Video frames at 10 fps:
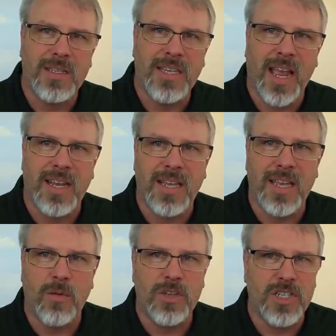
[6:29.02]

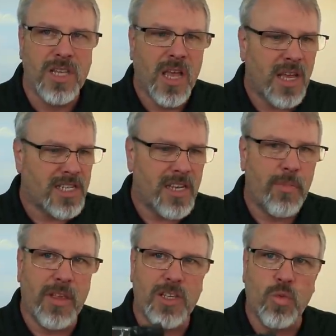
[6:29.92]
technique, which is,
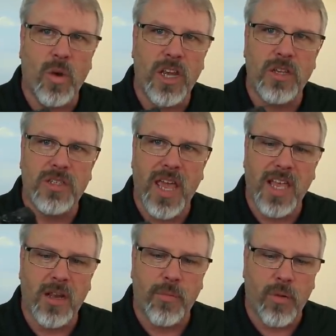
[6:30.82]
stippling is where you
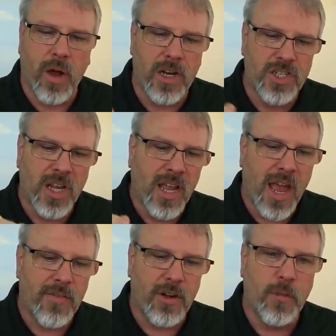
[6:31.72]
take your brush,
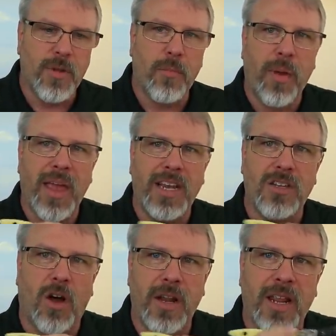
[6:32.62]
have a little bit of
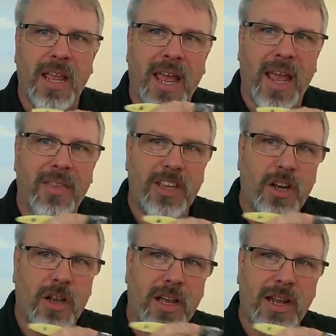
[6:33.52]
paint on it, and then
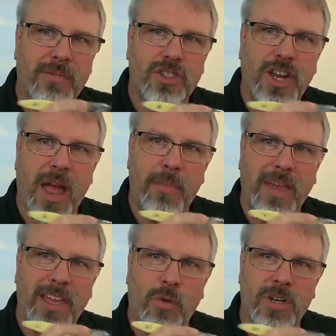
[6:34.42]
you're kind of
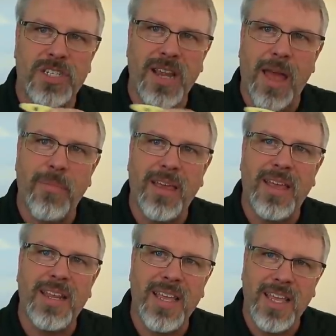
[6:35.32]
jabbing it or stabbing
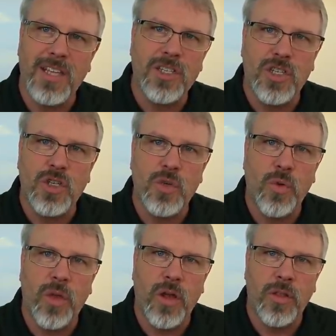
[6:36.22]
it
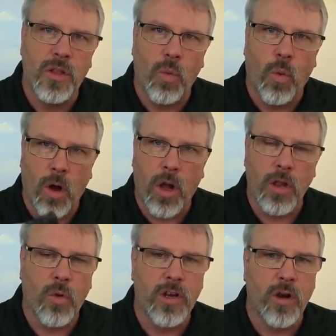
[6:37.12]
into the
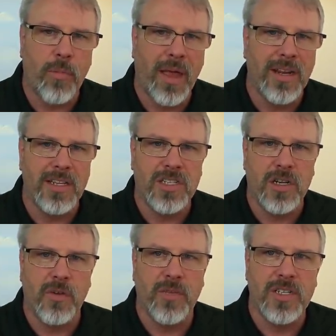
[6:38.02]
wall or your painted
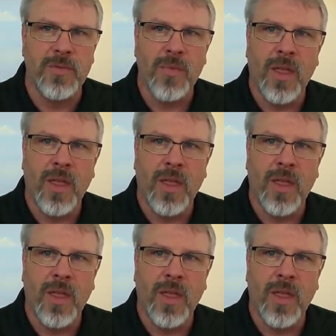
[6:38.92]
surface.